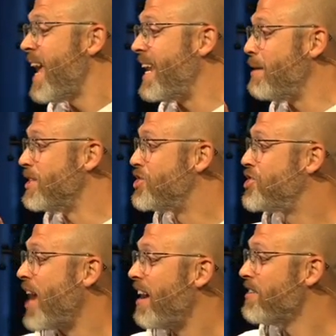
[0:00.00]
and he would
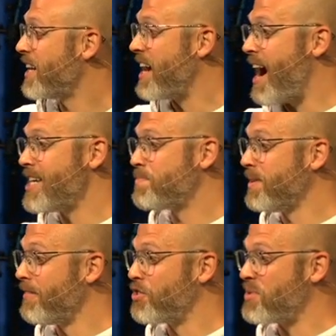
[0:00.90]
share the
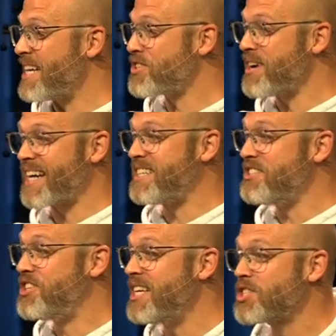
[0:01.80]
gospel of the
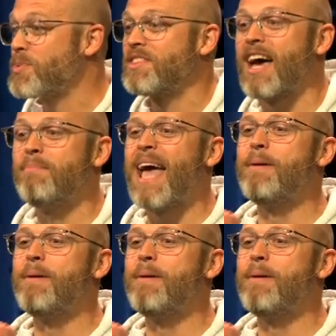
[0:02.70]
resurrected Jesus with them,